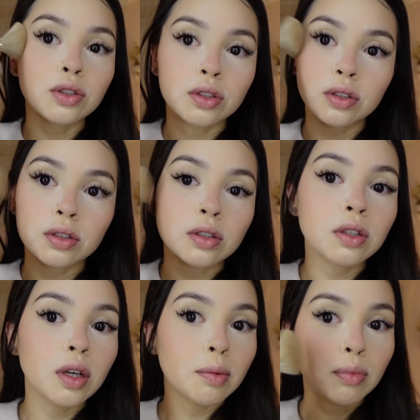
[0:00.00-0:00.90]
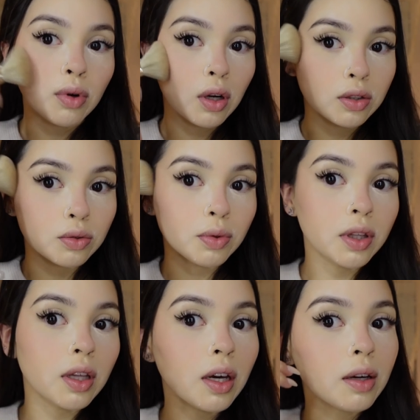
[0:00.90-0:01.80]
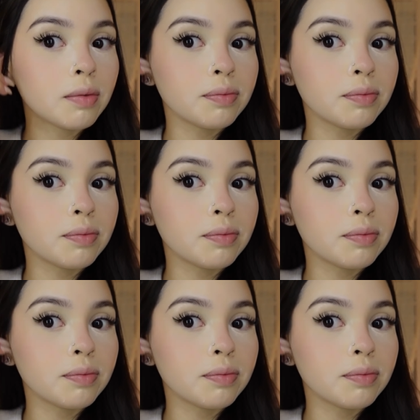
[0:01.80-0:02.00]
just bronze with that.